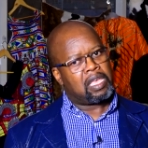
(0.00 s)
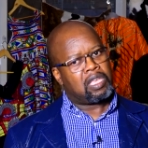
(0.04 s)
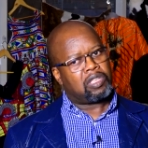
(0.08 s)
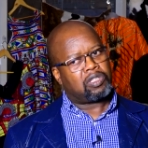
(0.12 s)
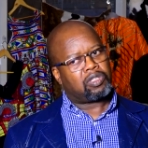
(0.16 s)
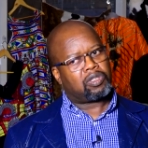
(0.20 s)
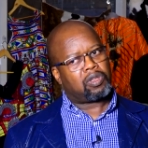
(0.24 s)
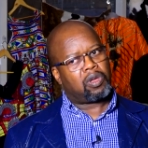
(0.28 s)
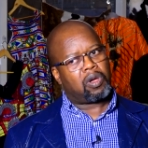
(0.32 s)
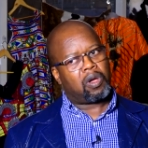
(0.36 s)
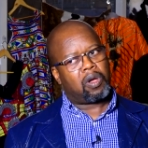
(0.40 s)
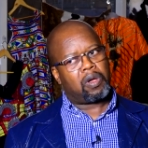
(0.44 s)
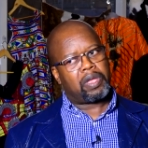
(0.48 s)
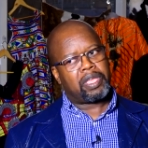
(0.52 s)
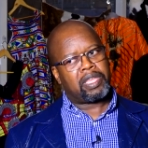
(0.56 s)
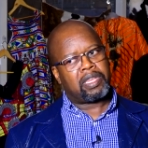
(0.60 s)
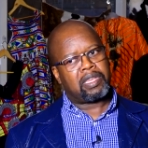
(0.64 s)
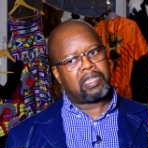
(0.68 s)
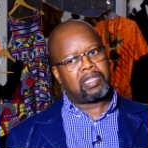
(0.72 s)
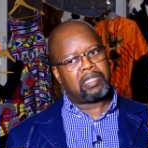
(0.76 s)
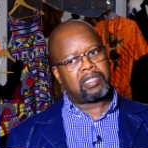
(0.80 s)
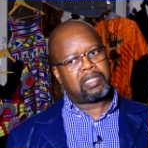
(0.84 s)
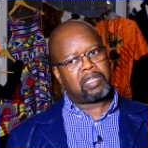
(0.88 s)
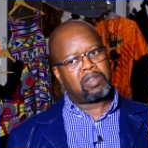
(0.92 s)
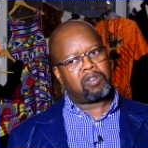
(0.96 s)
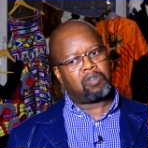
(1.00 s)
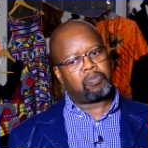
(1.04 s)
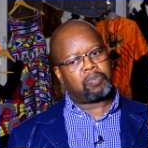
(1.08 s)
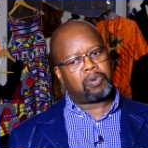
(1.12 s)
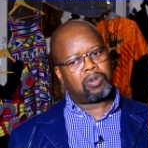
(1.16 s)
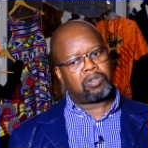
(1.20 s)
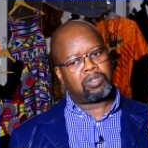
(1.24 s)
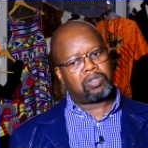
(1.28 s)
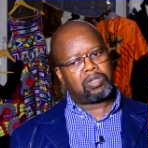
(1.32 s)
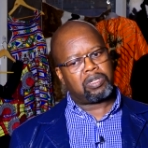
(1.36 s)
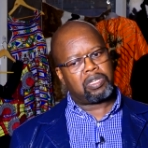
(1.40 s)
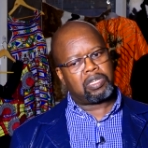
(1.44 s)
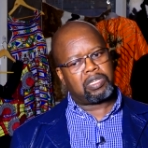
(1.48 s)
So it is an
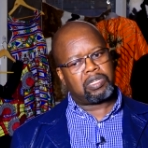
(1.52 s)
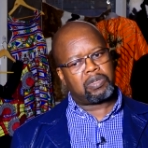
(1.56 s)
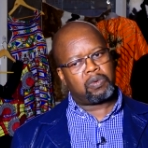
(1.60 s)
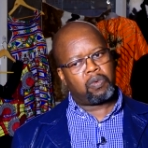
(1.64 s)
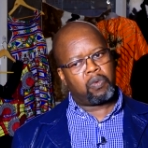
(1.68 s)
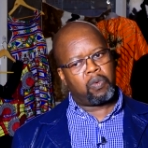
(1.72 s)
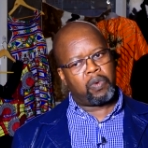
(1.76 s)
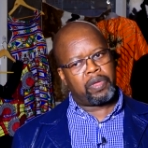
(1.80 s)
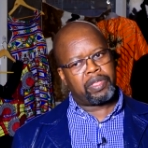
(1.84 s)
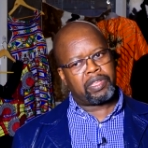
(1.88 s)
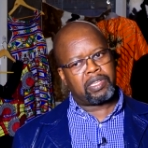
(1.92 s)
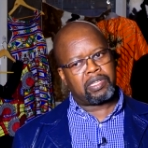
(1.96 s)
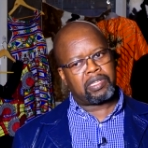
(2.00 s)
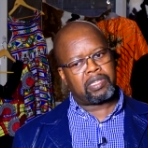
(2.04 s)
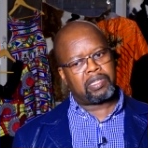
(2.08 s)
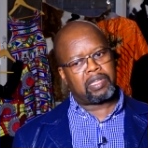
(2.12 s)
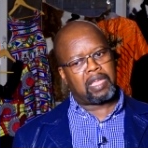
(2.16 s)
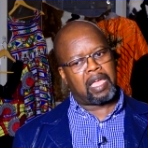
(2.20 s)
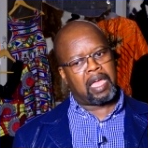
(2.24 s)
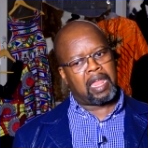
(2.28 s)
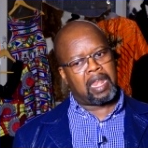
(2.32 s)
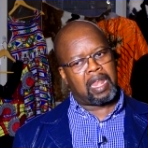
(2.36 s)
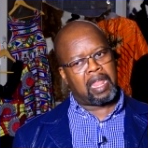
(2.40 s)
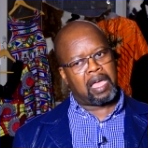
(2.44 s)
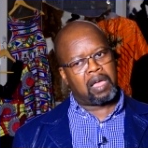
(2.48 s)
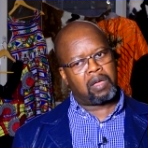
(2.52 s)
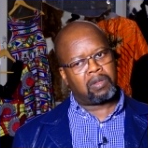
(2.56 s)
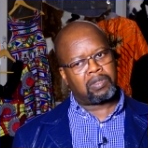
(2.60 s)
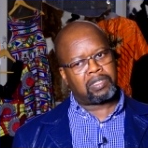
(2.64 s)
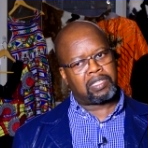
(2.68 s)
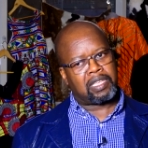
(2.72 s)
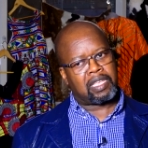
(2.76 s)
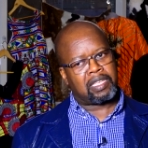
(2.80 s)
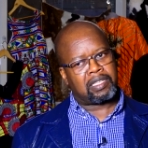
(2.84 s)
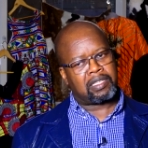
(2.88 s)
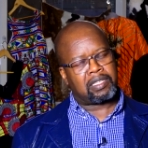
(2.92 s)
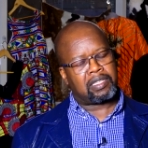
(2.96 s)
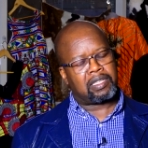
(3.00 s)
opportunity which allows
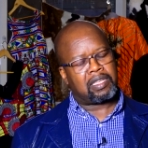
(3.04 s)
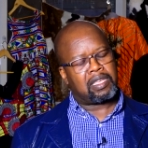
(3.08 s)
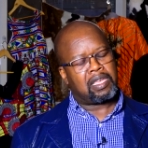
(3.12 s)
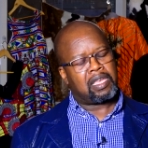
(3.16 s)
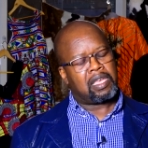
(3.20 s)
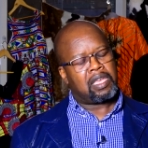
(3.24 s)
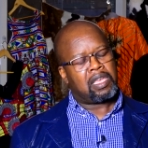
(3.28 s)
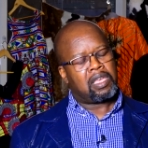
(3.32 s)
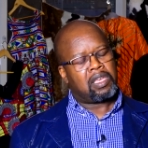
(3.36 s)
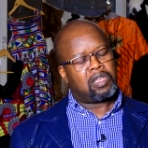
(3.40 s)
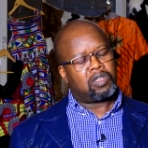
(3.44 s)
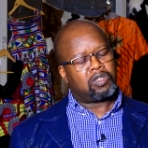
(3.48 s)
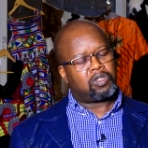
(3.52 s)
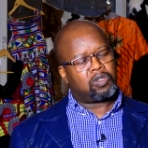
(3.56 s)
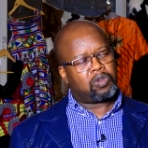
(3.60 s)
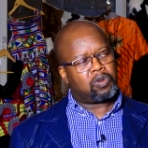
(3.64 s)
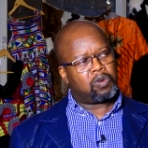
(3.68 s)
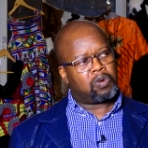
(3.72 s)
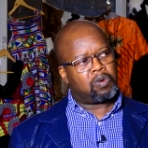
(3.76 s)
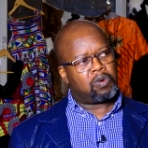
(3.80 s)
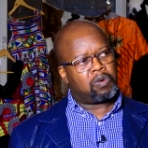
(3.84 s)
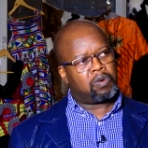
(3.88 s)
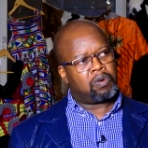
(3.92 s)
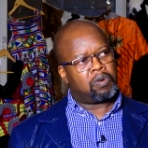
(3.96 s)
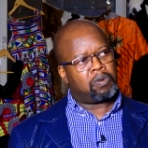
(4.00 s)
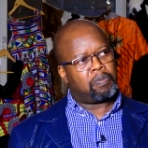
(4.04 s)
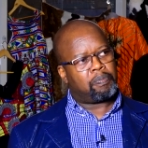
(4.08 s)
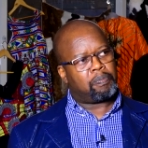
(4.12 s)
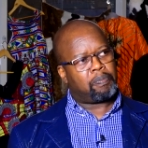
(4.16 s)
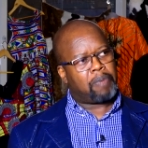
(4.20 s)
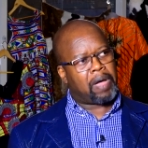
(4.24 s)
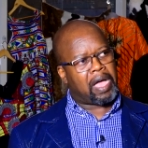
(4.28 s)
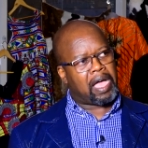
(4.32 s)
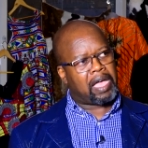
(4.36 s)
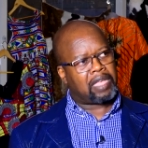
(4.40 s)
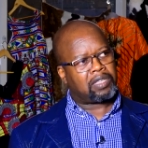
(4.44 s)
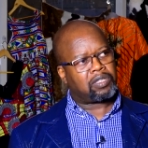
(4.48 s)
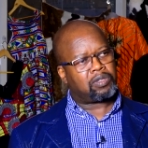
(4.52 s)
us to
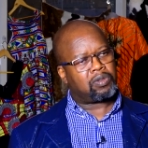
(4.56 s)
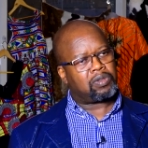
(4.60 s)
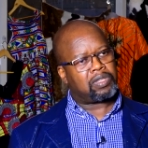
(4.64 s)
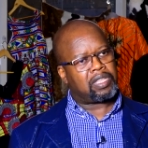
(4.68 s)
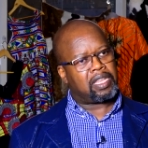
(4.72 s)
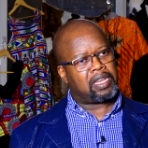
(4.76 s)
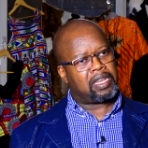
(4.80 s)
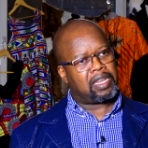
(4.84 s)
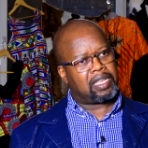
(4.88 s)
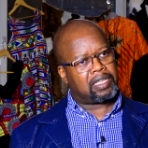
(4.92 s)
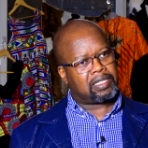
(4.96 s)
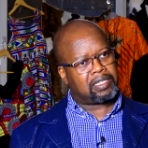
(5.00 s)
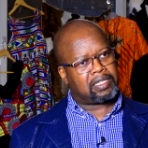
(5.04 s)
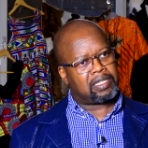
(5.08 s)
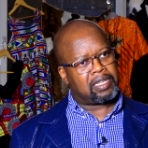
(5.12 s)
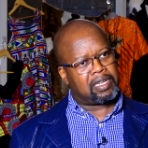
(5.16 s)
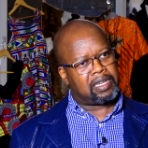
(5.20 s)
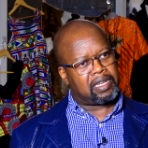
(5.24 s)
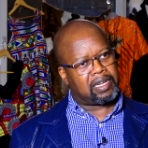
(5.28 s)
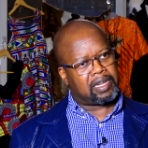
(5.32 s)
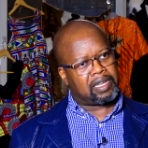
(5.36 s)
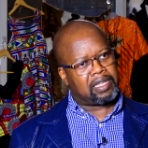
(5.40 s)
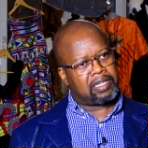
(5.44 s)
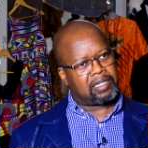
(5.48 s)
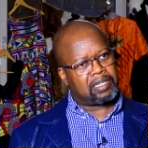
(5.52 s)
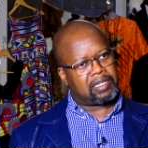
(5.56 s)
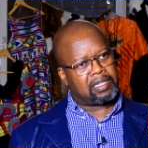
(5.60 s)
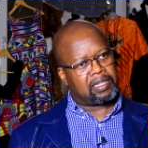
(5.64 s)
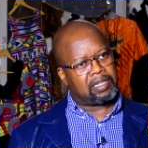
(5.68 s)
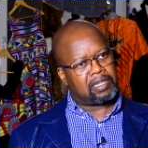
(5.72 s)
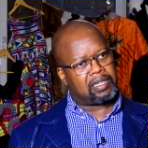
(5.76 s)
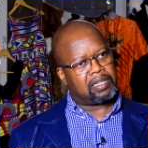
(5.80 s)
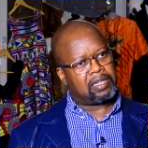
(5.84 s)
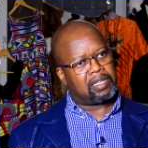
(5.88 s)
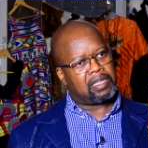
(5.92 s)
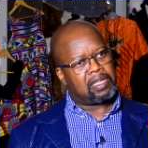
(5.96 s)
pass to the next generation